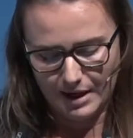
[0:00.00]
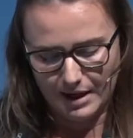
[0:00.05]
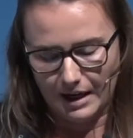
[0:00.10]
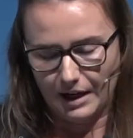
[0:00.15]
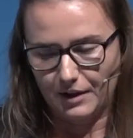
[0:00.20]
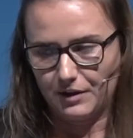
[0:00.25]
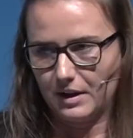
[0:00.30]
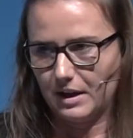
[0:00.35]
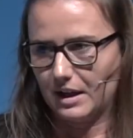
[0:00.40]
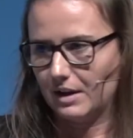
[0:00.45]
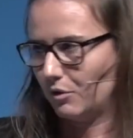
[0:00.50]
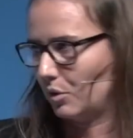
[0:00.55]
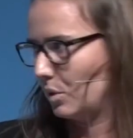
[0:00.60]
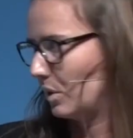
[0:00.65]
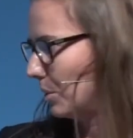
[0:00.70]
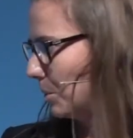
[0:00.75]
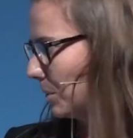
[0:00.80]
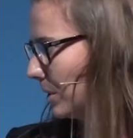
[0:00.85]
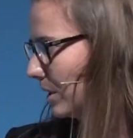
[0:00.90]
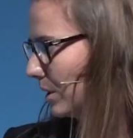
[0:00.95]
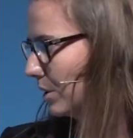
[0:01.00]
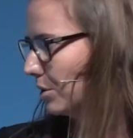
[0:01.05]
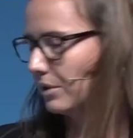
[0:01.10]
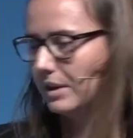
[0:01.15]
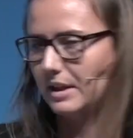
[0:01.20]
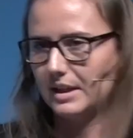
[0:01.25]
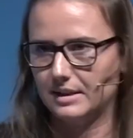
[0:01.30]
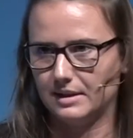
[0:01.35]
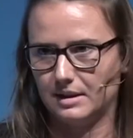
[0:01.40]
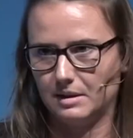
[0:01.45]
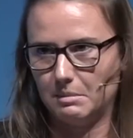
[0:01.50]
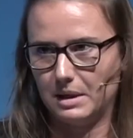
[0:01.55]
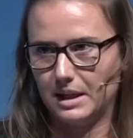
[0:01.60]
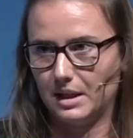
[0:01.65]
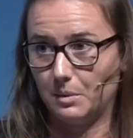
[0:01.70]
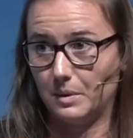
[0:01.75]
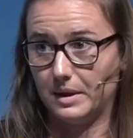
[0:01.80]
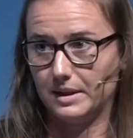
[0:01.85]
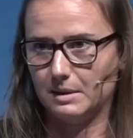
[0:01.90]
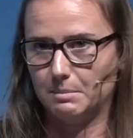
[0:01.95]
I think everyone would agree, has in
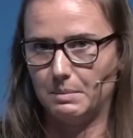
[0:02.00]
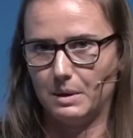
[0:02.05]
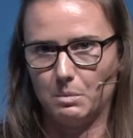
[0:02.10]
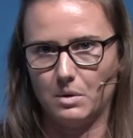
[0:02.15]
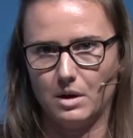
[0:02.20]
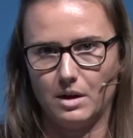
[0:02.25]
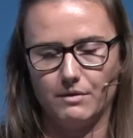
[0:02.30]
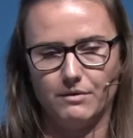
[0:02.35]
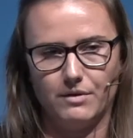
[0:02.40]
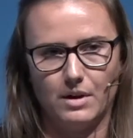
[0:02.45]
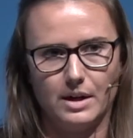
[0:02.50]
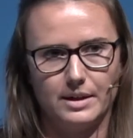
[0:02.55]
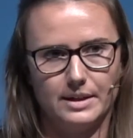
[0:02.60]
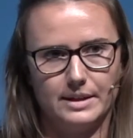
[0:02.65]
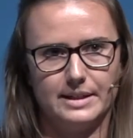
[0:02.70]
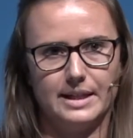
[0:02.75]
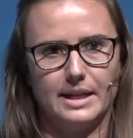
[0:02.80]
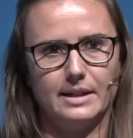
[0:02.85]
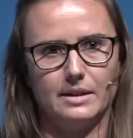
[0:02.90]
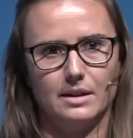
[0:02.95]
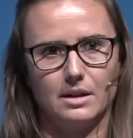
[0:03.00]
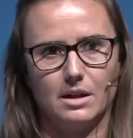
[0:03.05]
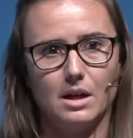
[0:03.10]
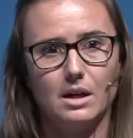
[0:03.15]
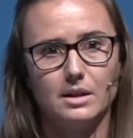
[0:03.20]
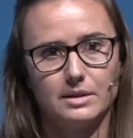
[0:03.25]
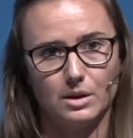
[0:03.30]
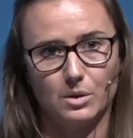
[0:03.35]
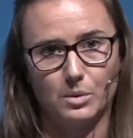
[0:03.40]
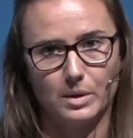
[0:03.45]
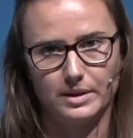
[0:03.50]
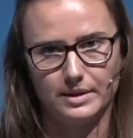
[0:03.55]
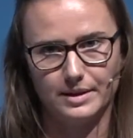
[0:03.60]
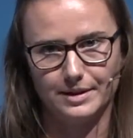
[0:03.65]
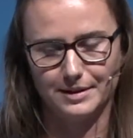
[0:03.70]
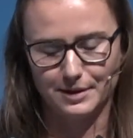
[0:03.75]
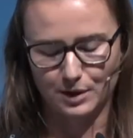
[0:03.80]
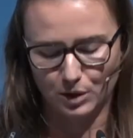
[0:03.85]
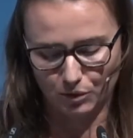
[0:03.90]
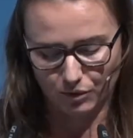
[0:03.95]
many ways been one of unintended
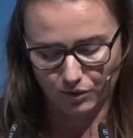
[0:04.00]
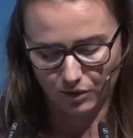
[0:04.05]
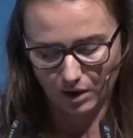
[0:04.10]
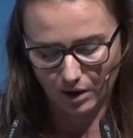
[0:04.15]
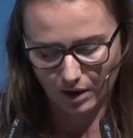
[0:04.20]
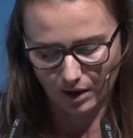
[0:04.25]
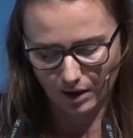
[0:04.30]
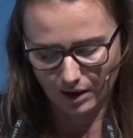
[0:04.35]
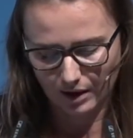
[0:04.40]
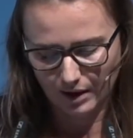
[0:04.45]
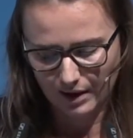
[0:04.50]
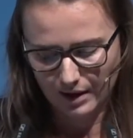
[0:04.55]
consequences so far.